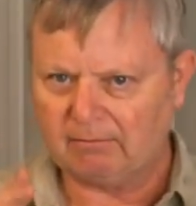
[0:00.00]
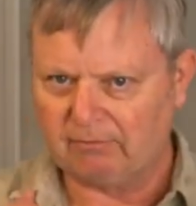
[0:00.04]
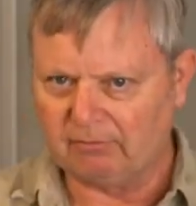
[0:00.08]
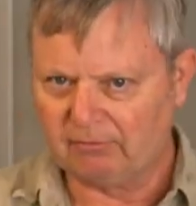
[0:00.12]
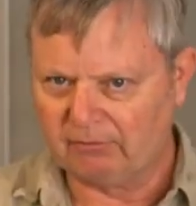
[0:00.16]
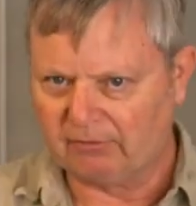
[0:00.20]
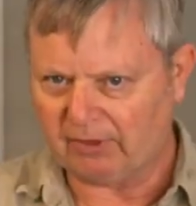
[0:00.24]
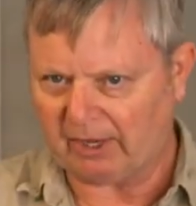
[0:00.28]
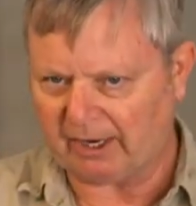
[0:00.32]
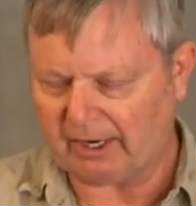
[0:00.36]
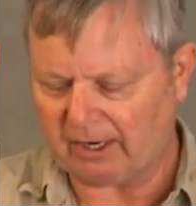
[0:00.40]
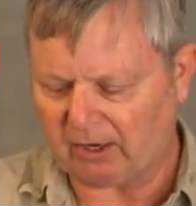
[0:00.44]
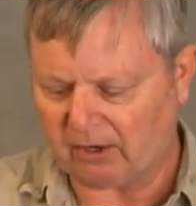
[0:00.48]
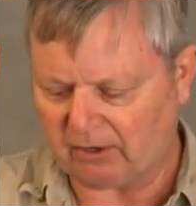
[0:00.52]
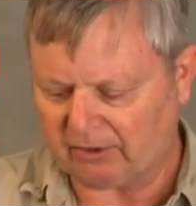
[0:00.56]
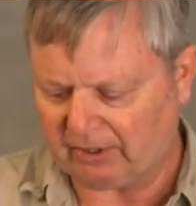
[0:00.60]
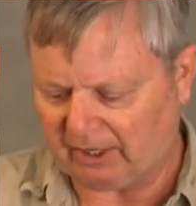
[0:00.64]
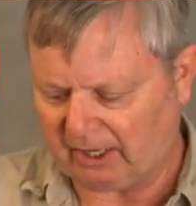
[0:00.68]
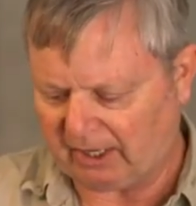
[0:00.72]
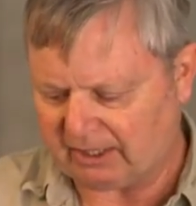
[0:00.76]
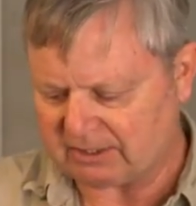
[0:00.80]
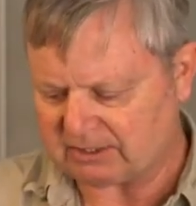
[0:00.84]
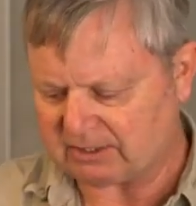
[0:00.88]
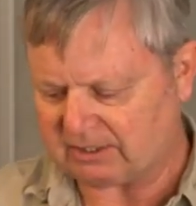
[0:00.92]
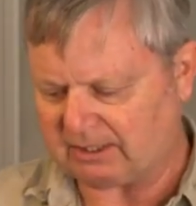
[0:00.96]
They are
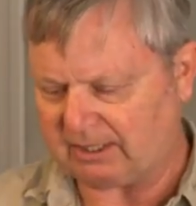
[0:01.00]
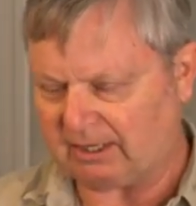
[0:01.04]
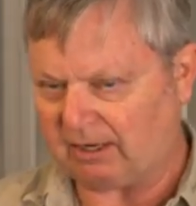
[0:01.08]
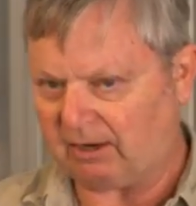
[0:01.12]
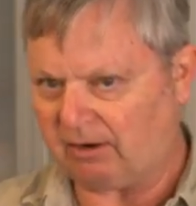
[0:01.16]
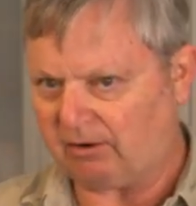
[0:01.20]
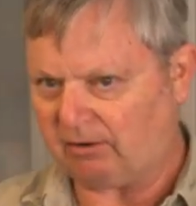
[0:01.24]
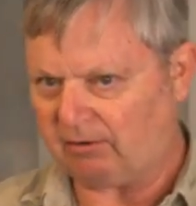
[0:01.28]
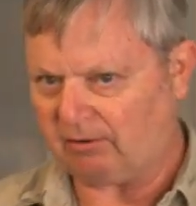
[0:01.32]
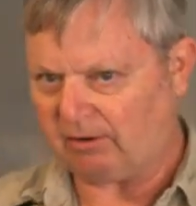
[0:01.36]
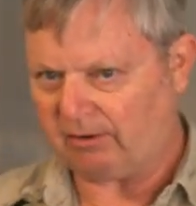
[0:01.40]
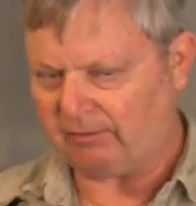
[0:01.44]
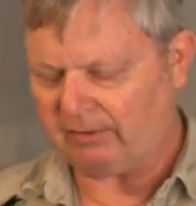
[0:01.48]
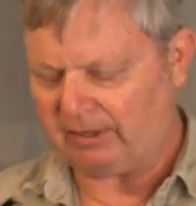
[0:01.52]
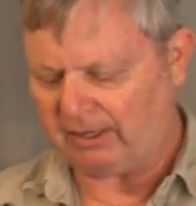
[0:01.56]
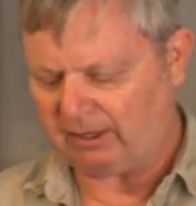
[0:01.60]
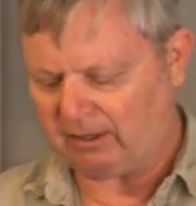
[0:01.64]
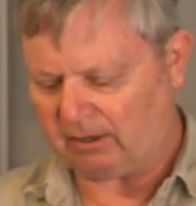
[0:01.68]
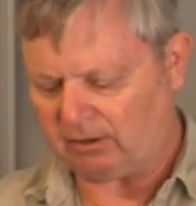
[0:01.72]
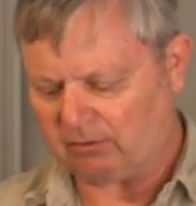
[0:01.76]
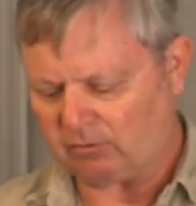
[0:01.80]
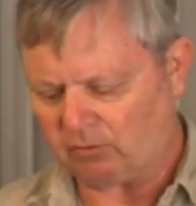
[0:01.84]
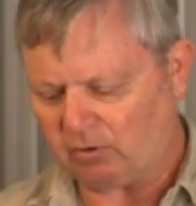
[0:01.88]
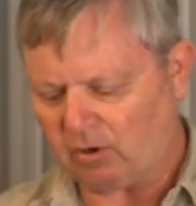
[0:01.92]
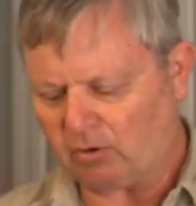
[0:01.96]
nice. They are
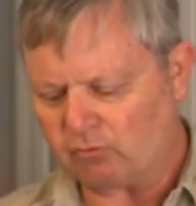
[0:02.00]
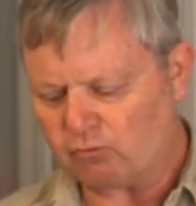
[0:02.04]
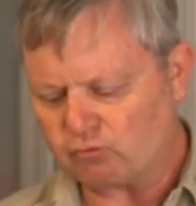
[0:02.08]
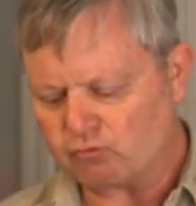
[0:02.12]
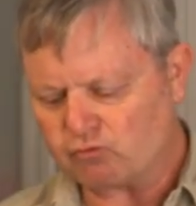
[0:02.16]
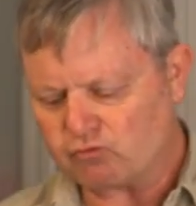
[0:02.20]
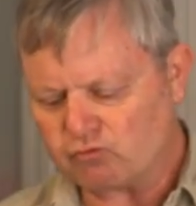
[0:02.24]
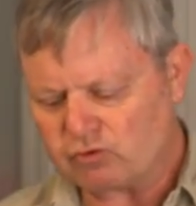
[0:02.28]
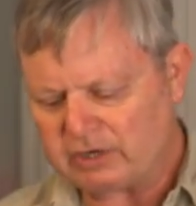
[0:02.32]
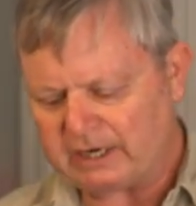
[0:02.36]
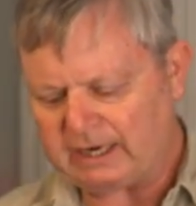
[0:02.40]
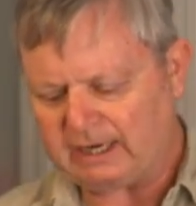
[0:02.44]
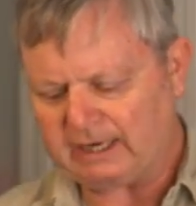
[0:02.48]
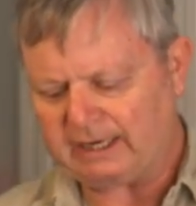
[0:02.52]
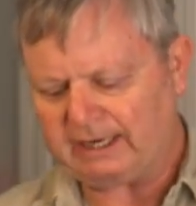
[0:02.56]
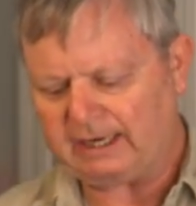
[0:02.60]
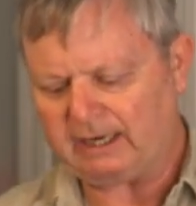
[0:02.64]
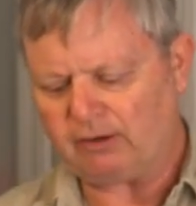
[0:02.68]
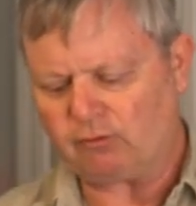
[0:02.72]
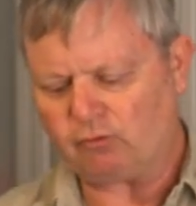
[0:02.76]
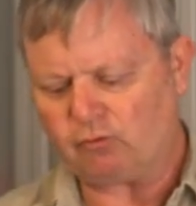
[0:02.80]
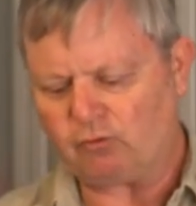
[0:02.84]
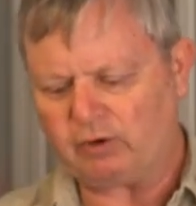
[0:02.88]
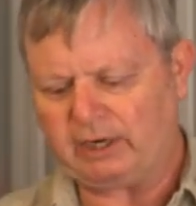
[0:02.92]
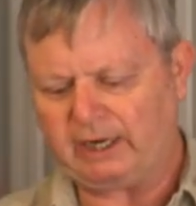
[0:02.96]
a
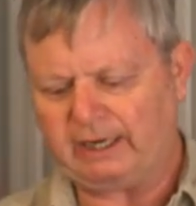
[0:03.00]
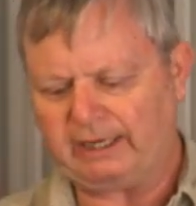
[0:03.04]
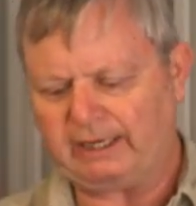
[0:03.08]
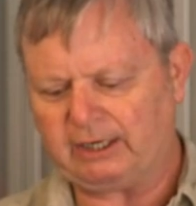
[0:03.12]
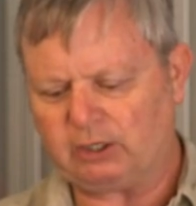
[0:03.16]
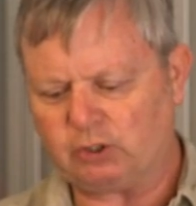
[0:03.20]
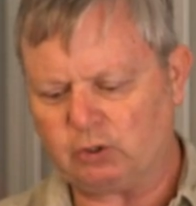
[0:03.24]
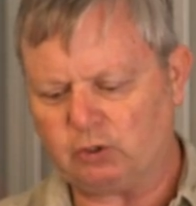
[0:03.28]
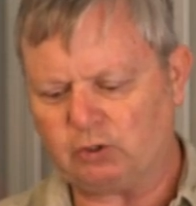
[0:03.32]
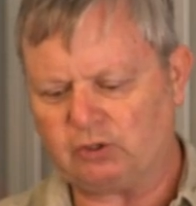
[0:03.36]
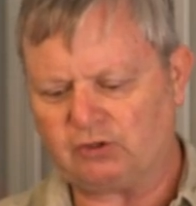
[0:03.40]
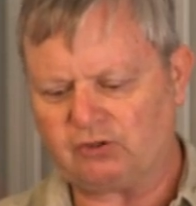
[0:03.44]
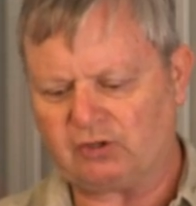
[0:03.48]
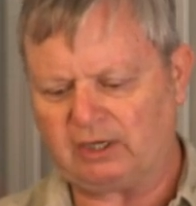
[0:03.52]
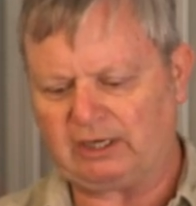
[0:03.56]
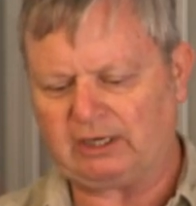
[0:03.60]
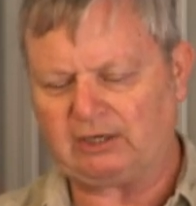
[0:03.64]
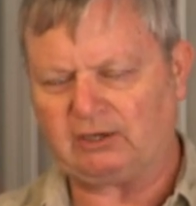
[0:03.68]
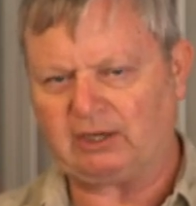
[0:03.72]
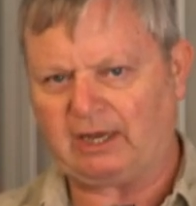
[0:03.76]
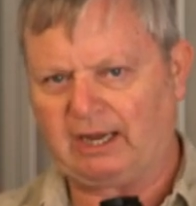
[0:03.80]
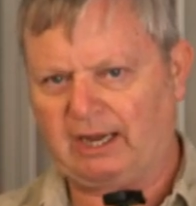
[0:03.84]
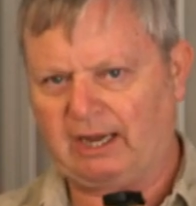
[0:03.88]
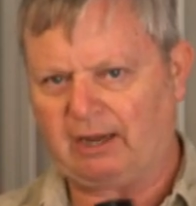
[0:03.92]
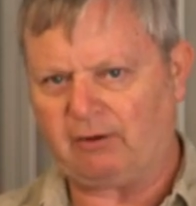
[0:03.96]
really, really good thing
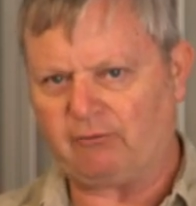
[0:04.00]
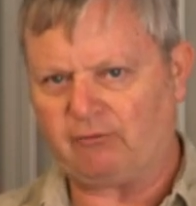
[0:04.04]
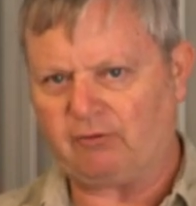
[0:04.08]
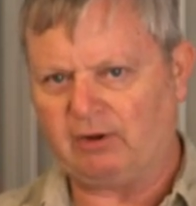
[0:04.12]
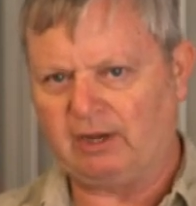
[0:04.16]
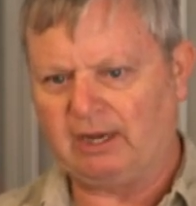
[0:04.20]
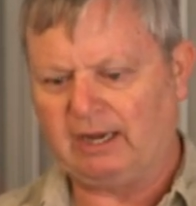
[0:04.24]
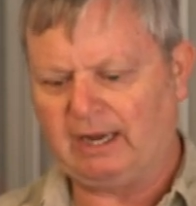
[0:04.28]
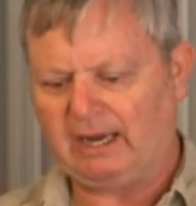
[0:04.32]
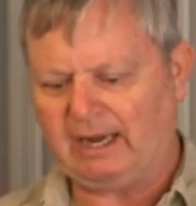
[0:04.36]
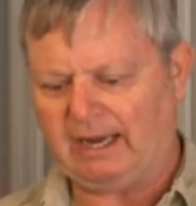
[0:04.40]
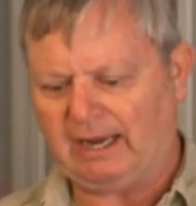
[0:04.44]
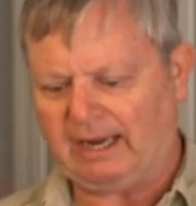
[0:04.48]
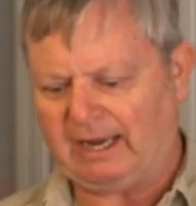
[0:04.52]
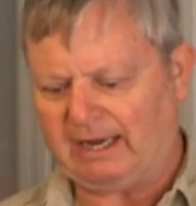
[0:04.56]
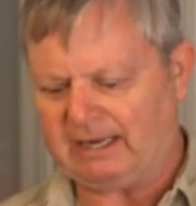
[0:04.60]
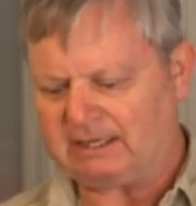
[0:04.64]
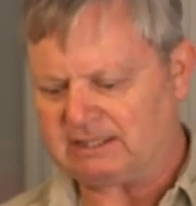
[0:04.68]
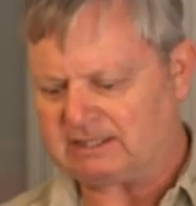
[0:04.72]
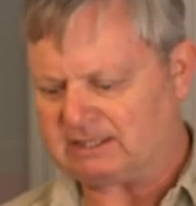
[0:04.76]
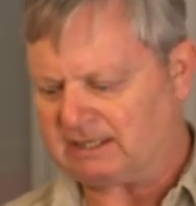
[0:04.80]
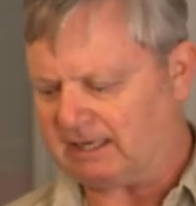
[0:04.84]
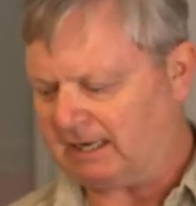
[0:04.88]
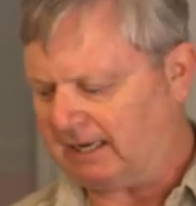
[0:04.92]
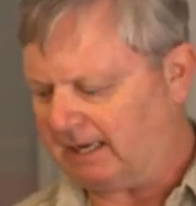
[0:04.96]
to have
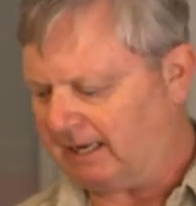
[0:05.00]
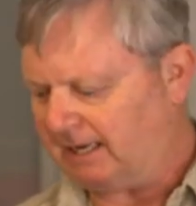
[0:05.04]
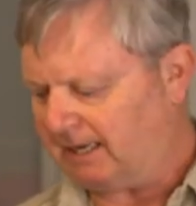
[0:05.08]
as